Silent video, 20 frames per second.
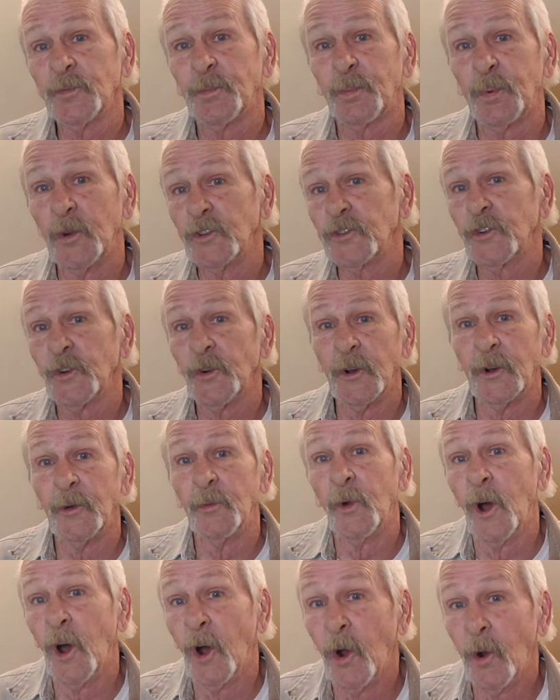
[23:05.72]
his prisoner in
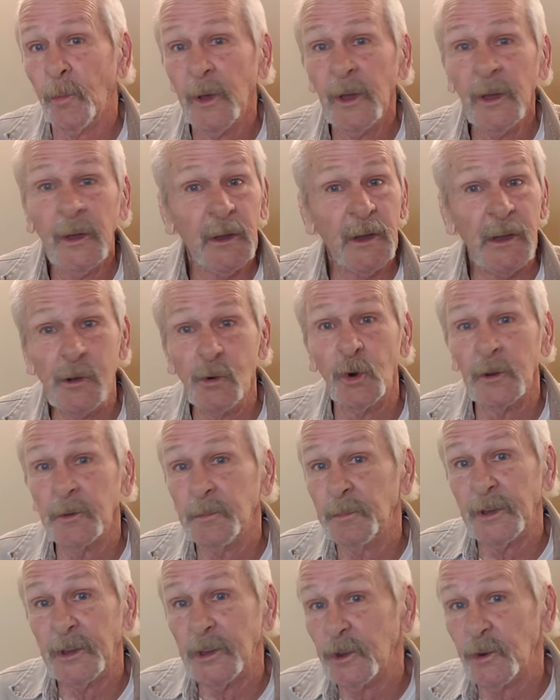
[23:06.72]
Rome, he
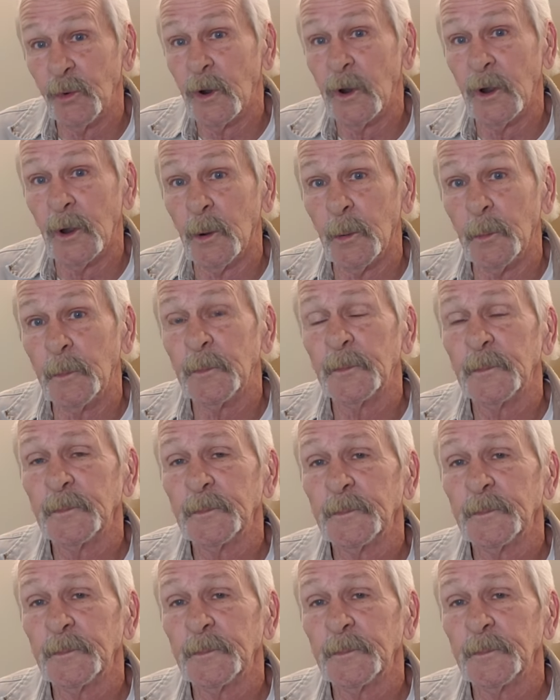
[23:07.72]
wouldn't be in Rome.